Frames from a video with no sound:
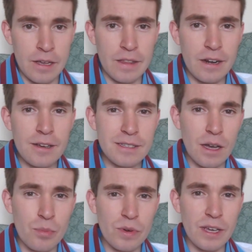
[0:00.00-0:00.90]
In the last
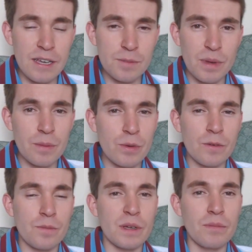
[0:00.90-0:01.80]
couple of years, people
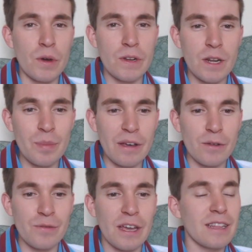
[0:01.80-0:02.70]
have been moaning about
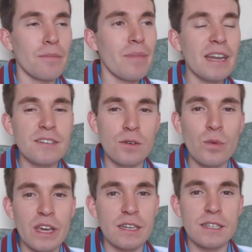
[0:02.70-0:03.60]
the fact that manager
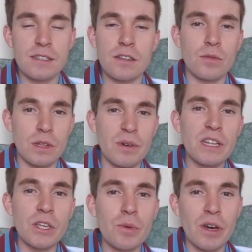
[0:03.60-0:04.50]
wages, the
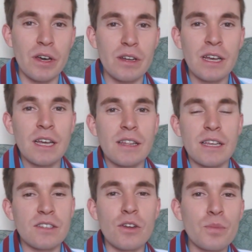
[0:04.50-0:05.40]
money you earn,
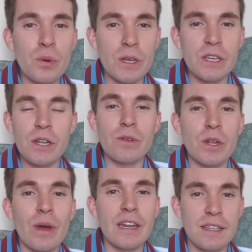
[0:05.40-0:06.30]
there's no point. You don't
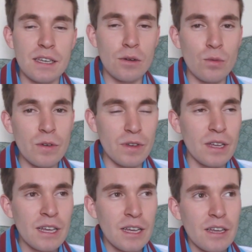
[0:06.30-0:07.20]
do anything with
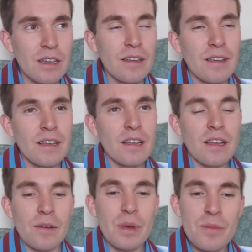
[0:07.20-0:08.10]
it.
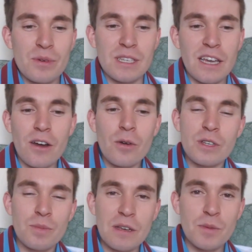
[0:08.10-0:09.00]
People say, oh,
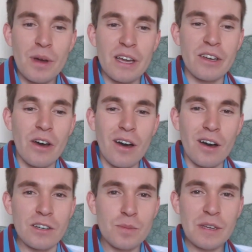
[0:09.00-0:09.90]
we should be able to buy a
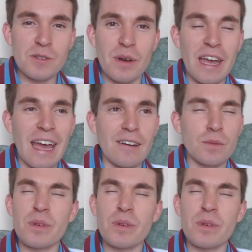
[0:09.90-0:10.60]
car, we should be able to buy a house.